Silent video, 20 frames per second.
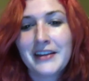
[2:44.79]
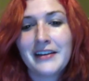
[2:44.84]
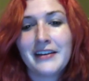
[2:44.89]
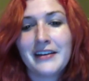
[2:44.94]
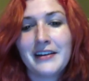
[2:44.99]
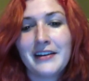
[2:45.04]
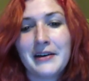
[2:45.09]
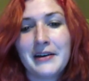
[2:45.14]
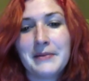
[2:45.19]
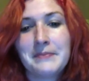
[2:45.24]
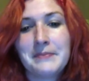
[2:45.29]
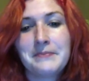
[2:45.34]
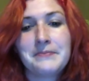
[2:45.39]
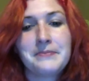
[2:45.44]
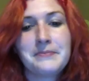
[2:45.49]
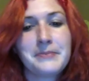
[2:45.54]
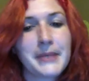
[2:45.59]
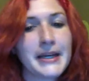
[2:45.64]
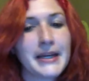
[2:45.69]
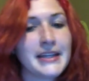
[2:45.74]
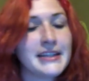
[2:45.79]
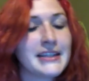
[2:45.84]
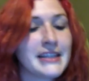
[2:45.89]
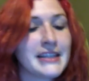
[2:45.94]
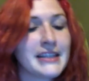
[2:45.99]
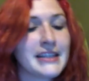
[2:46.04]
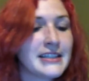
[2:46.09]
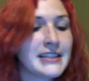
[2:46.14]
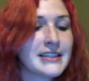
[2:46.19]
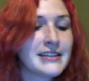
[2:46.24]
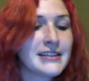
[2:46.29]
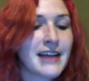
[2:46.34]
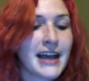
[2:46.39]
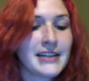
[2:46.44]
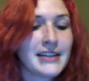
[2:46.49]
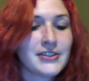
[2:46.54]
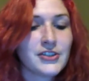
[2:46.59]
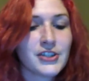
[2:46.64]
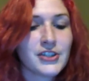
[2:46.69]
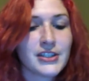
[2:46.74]
But this
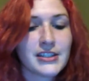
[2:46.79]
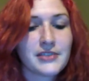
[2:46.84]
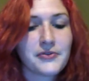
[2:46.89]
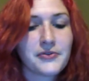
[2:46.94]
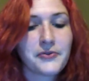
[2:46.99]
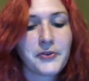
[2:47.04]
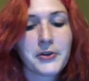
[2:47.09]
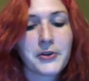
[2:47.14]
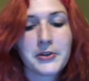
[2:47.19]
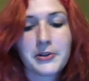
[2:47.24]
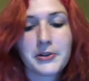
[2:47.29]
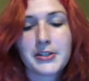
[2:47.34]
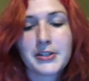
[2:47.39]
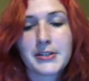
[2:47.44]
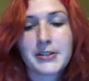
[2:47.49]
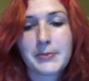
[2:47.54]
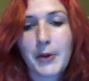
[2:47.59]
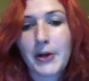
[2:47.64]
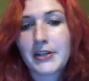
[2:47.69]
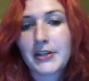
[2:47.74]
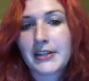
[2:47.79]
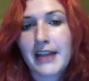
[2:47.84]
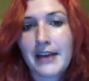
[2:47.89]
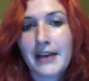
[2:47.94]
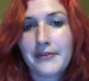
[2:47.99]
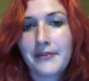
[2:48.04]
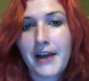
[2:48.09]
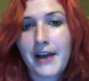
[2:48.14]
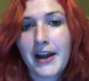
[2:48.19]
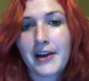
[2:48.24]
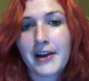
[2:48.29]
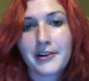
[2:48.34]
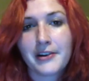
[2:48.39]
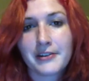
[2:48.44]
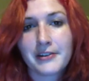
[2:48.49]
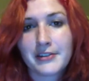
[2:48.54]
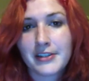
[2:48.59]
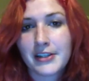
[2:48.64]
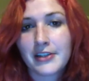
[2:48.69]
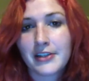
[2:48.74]
class just further sparked that fire
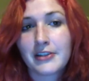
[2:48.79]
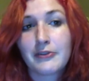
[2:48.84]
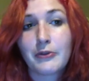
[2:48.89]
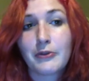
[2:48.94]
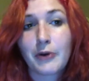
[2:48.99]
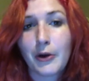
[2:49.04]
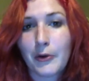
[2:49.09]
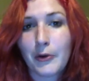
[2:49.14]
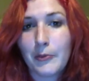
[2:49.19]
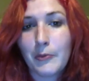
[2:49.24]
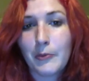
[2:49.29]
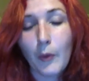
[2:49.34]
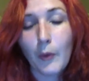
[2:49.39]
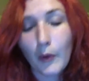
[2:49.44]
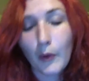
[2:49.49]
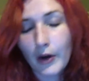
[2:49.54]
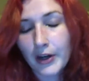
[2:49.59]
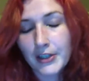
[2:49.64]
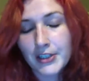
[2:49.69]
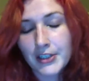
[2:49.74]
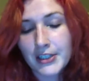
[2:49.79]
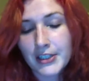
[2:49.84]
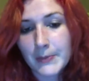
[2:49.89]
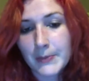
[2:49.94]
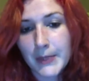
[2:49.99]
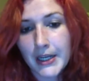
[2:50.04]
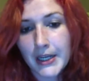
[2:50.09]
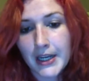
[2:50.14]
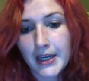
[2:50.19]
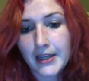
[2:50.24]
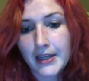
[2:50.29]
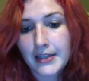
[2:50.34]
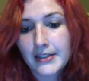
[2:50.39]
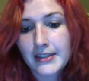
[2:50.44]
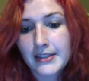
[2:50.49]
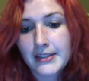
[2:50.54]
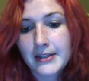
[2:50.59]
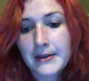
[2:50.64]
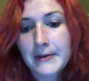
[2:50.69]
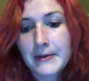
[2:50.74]
to grow more, just because